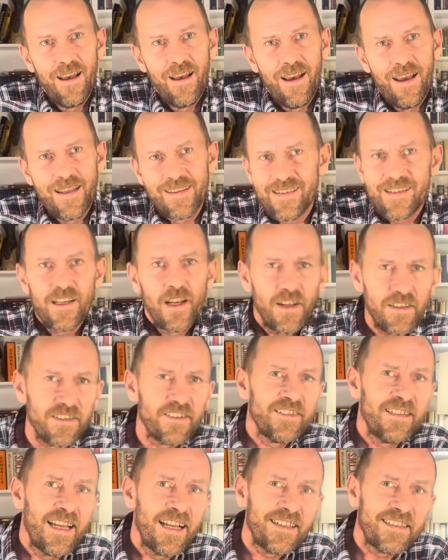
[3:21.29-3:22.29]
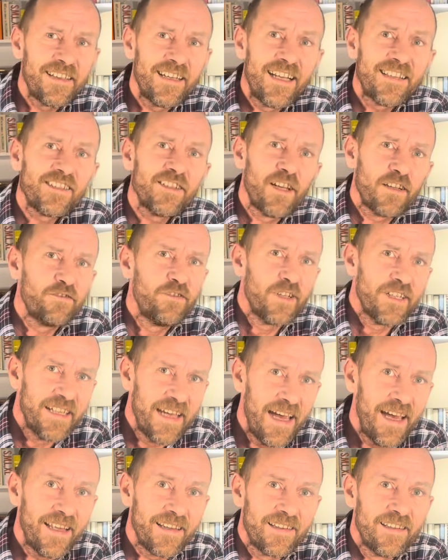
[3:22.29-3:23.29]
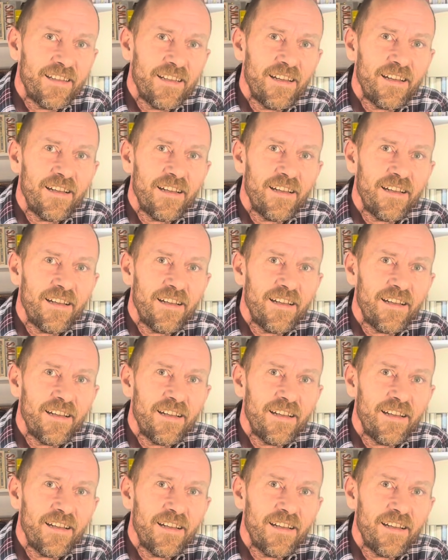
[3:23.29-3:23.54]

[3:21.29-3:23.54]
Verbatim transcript: And let's not forget